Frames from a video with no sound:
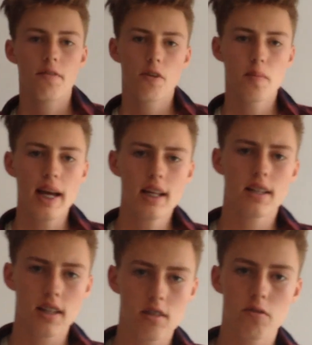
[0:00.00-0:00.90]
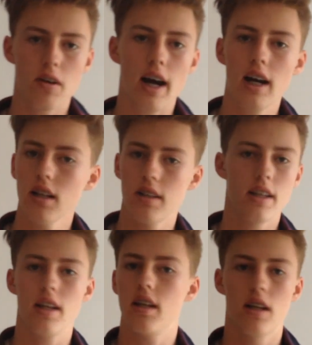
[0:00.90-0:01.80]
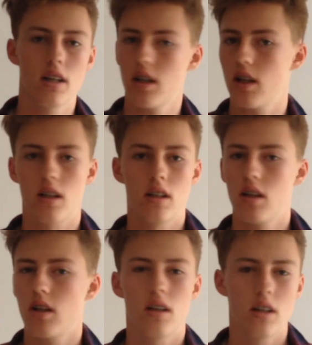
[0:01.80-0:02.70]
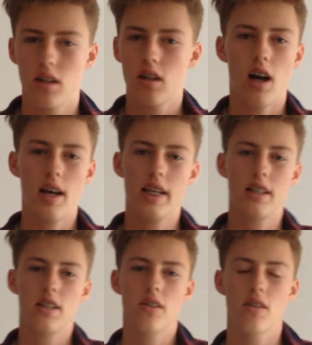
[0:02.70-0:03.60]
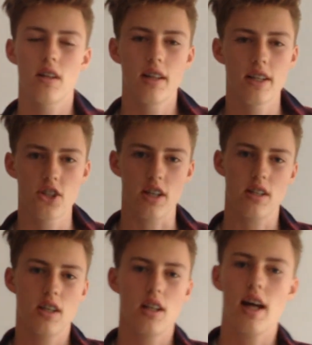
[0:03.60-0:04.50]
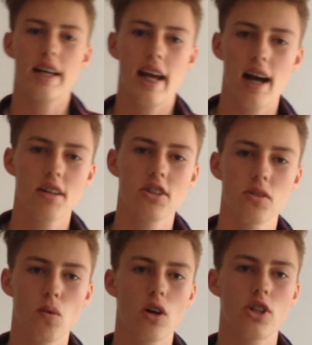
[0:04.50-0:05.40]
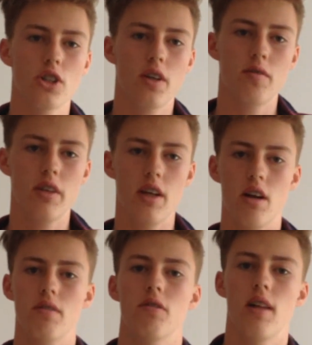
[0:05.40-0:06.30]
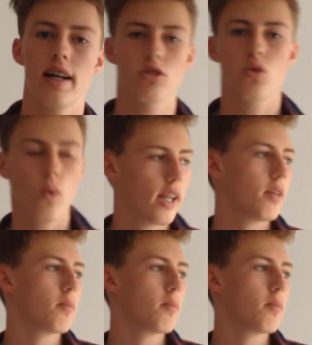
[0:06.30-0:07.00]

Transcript: If you made it this far, then I mean, you're a legend. Like, how did you watch a video for like 20